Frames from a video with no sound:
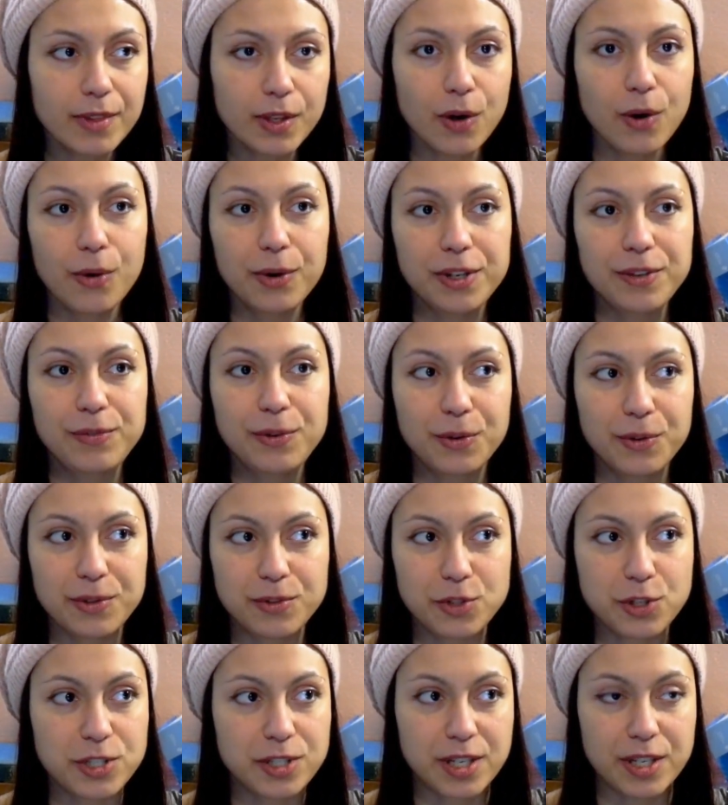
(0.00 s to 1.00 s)
or if you're
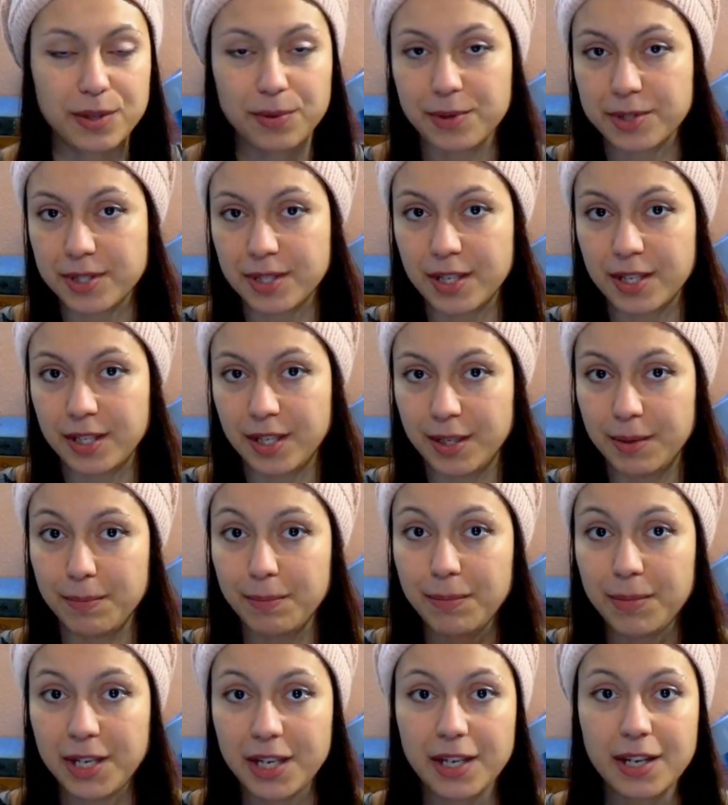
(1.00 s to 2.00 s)
just interested
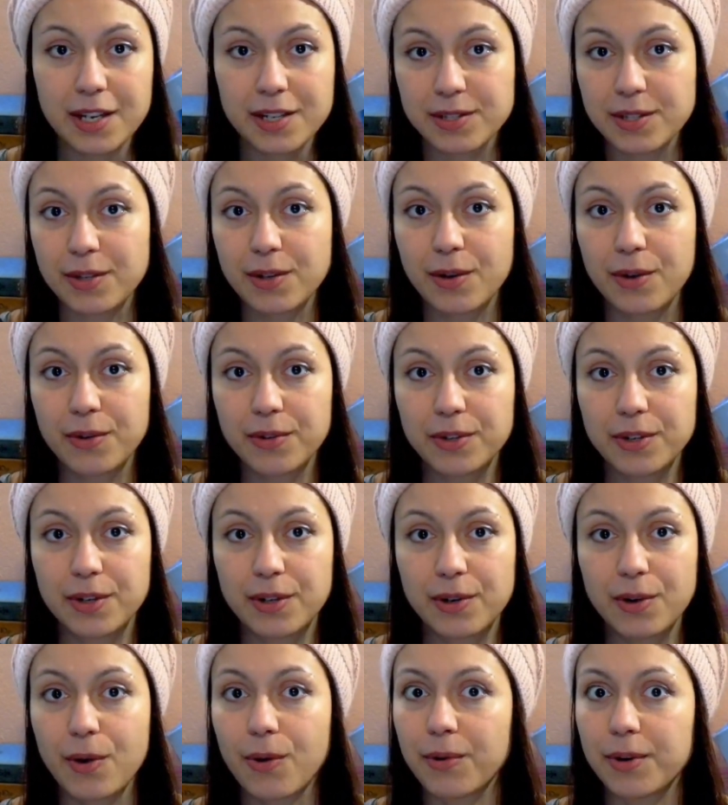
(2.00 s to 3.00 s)
in me as an
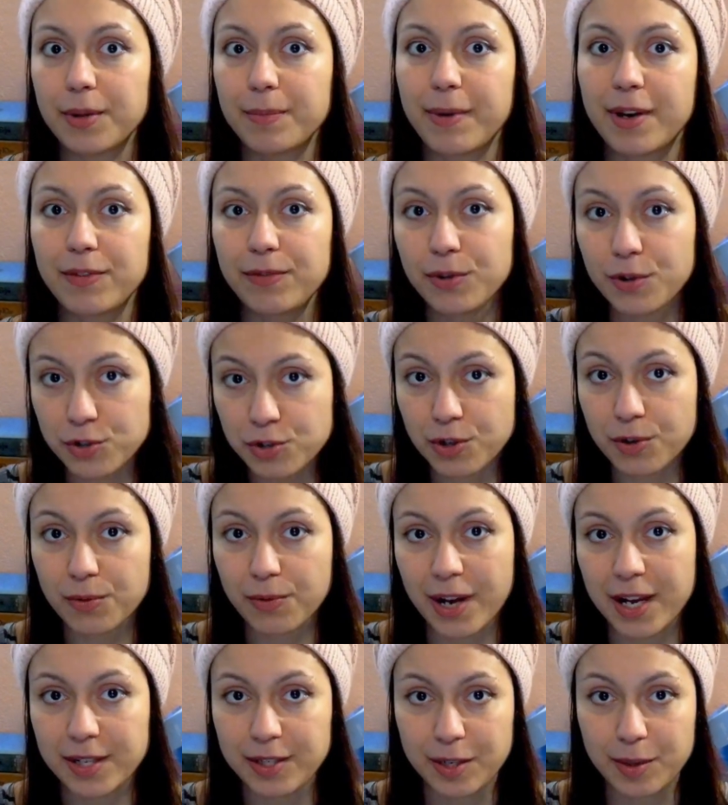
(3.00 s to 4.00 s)
author or in my future
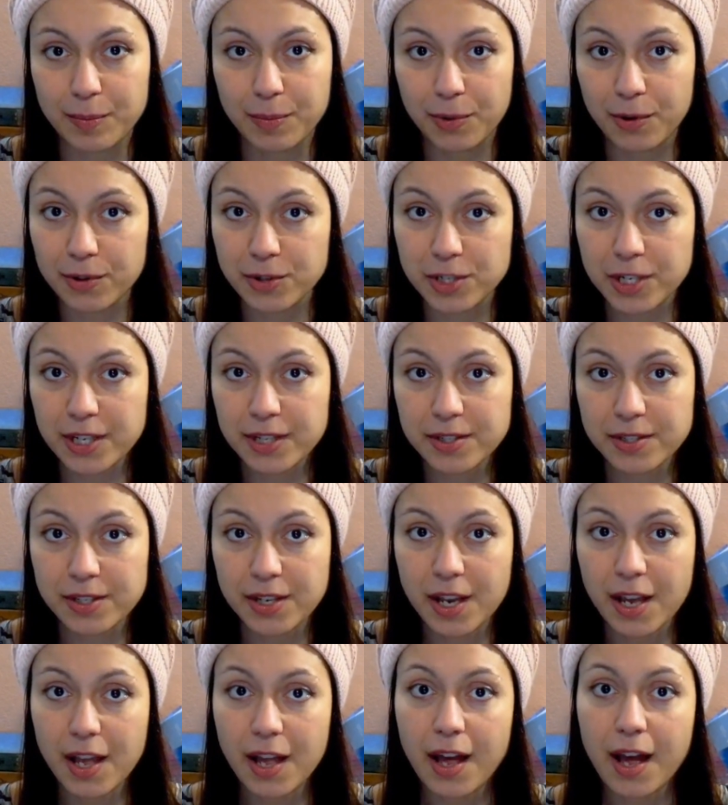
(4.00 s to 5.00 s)
writing projects,
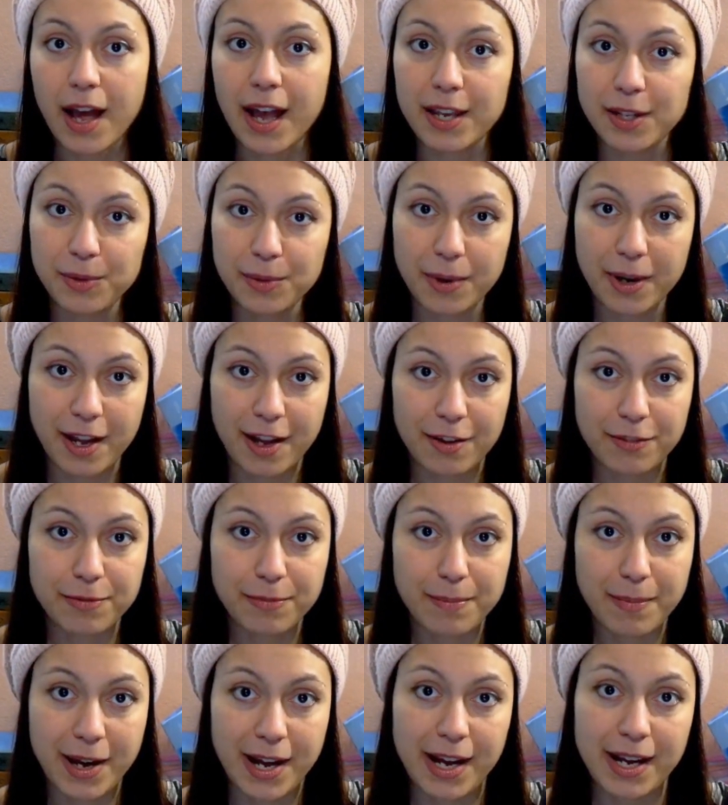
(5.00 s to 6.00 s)
I do have
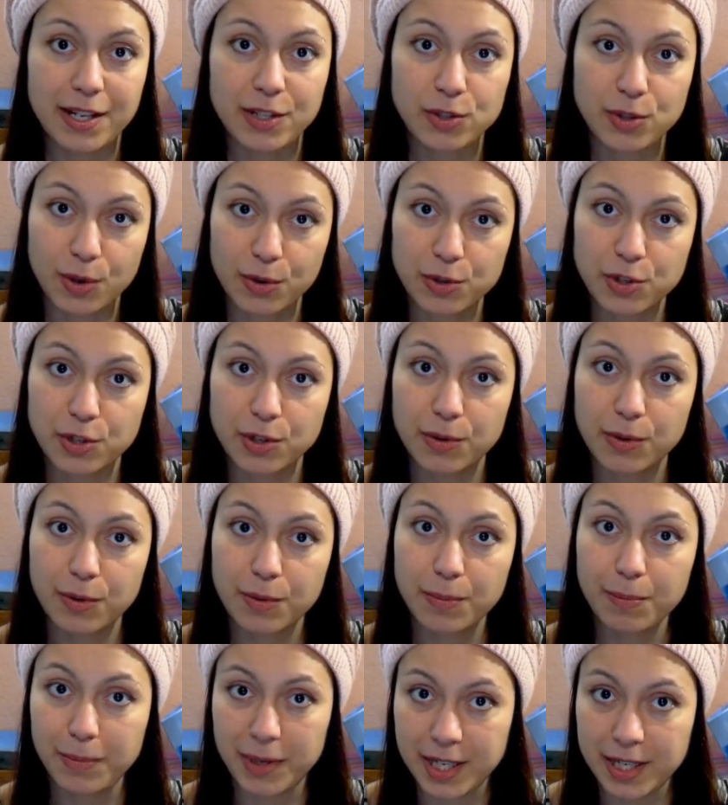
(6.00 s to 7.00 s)
my
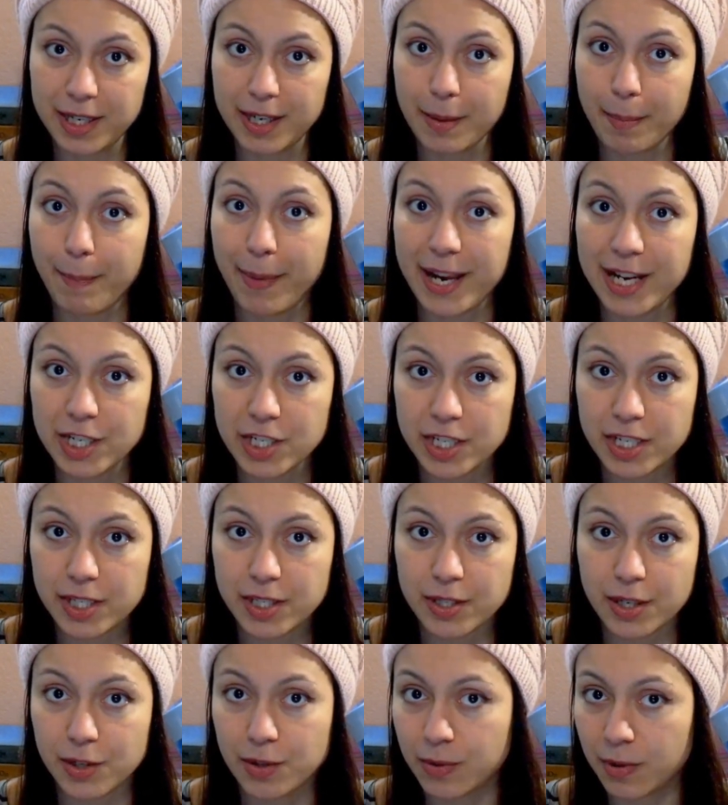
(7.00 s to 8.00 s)
social media
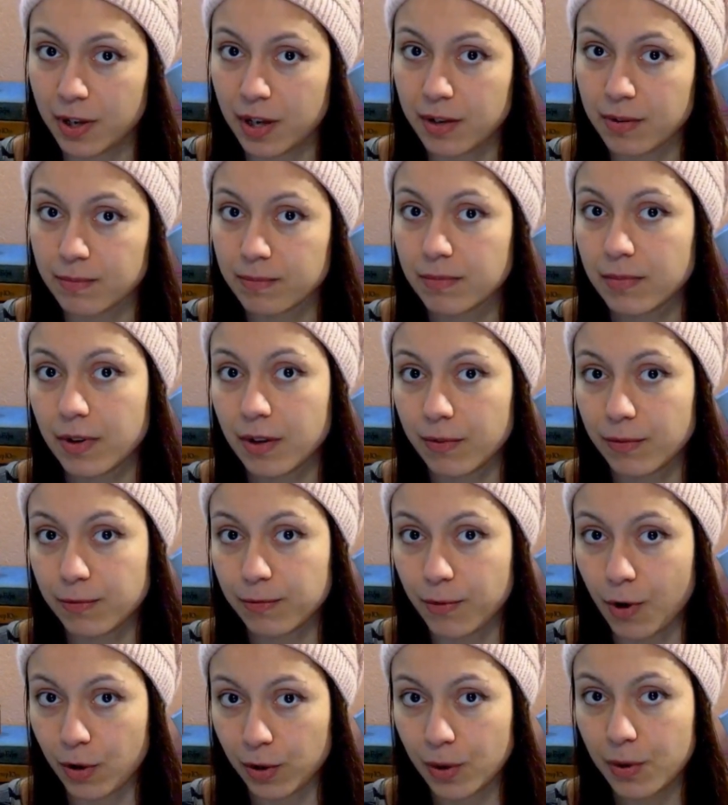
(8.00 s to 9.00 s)
pages that you can
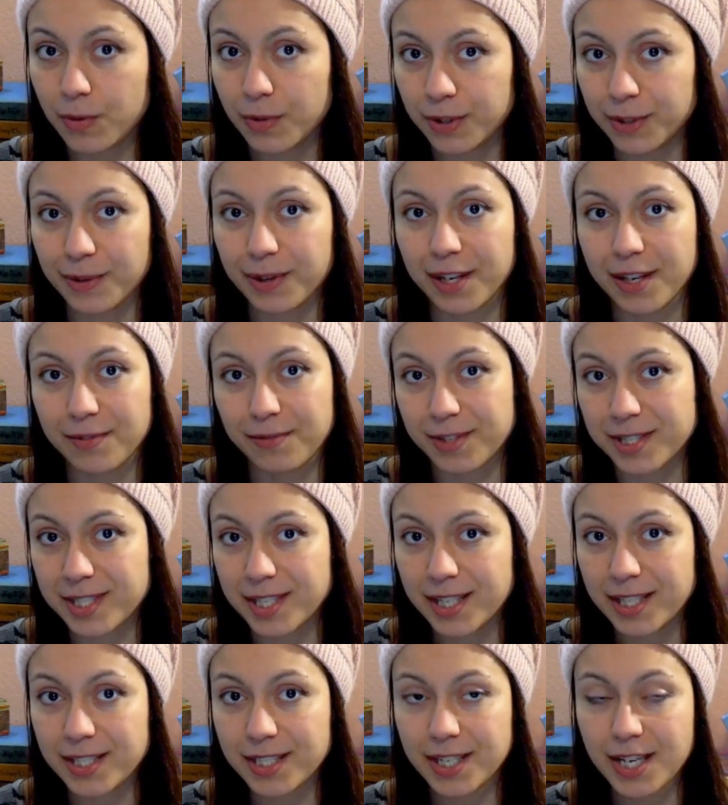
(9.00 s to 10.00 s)
follow, you can
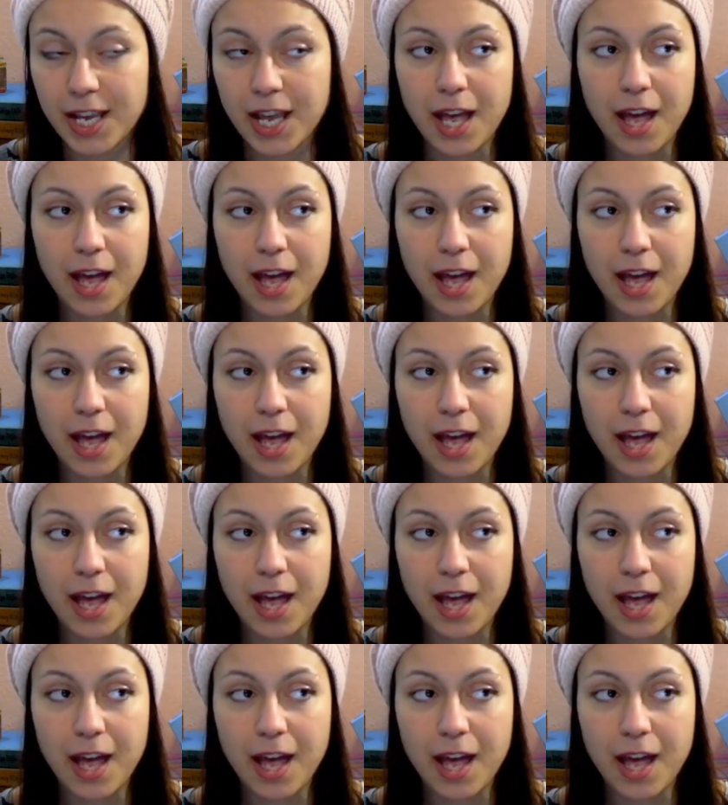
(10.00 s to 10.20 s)
visit,